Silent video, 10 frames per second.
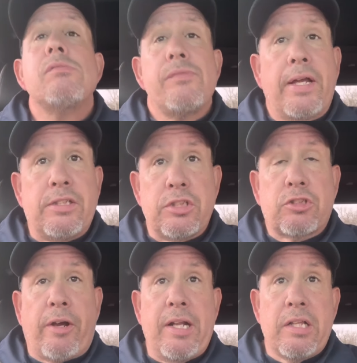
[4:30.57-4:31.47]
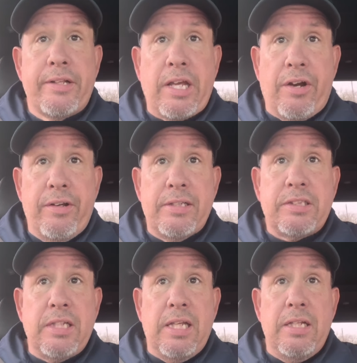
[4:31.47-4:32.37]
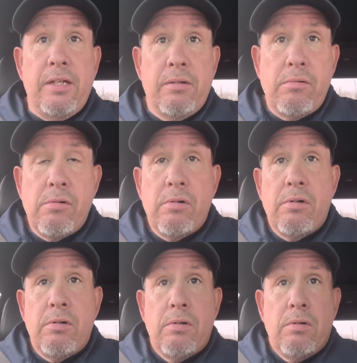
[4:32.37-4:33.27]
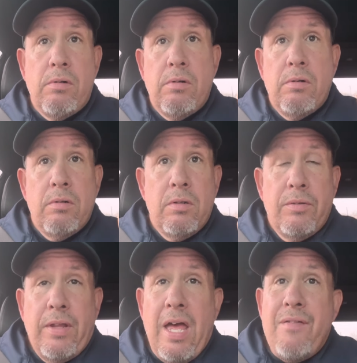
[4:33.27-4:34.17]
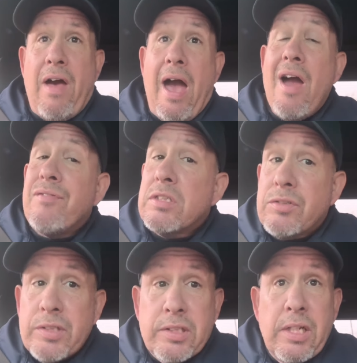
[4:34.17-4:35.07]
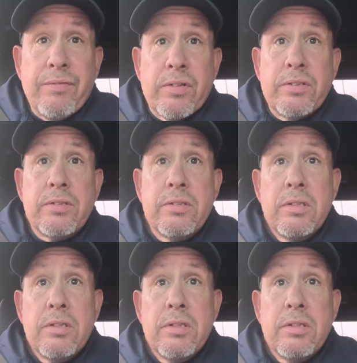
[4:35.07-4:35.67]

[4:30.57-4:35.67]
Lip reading: They just traded Ladarius Sneed. They have average receivers.